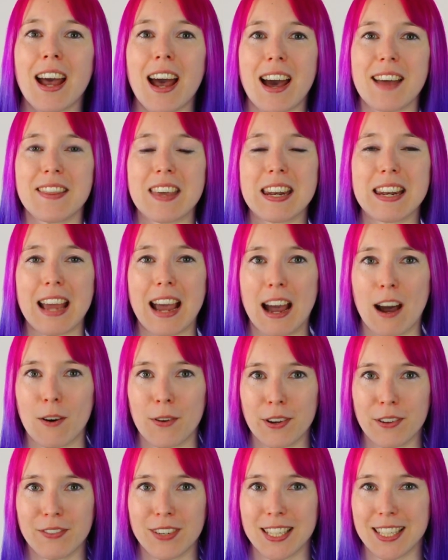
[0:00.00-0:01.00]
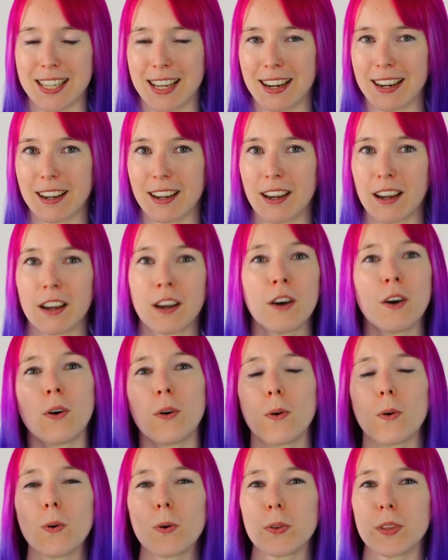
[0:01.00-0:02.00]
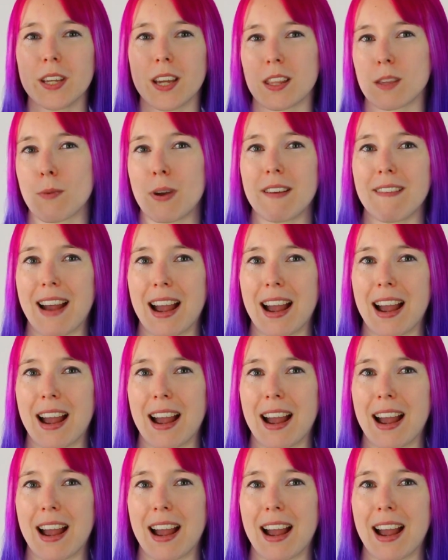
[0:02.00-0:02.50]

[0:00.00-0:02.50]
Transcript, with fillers: and then out of Osaka or the other way